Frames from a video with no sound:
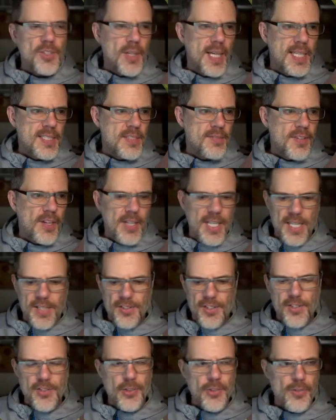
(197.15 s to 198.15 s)
So that's very
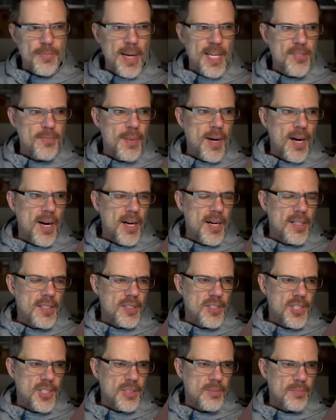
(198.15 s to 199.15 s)
easy. So space
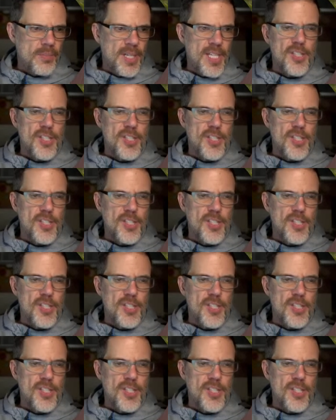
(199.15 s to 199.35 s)
bar just